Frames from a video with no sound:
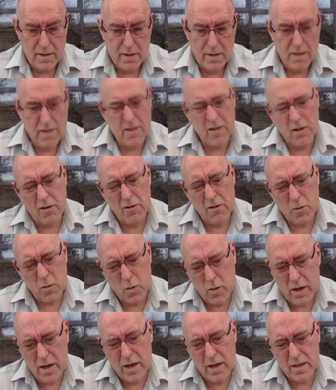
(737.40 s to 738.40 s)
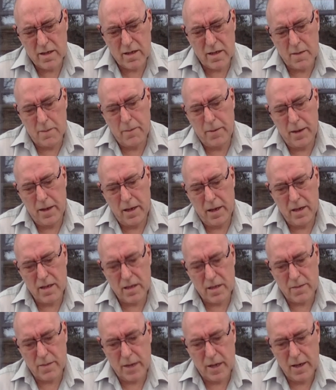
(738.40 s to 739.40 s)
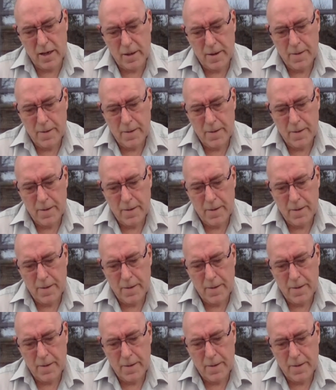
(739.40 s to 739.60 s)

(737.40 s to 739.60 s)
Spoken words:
It's not the words that pierce me,